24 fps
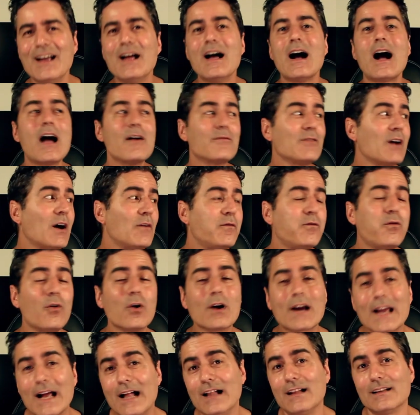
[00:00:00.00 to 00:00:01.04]
I've got
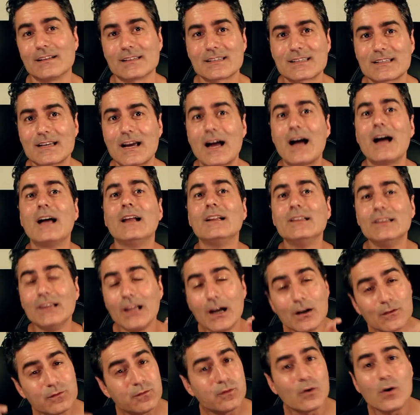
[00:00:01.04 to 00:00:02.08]
Focals. I
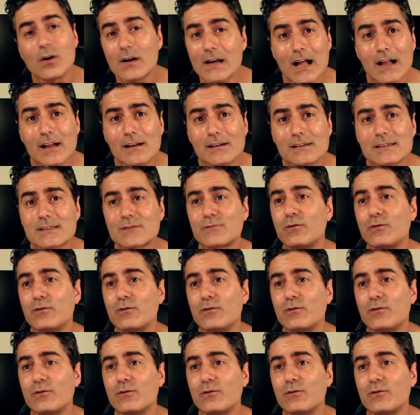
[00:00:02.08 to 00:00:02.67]
love Focals.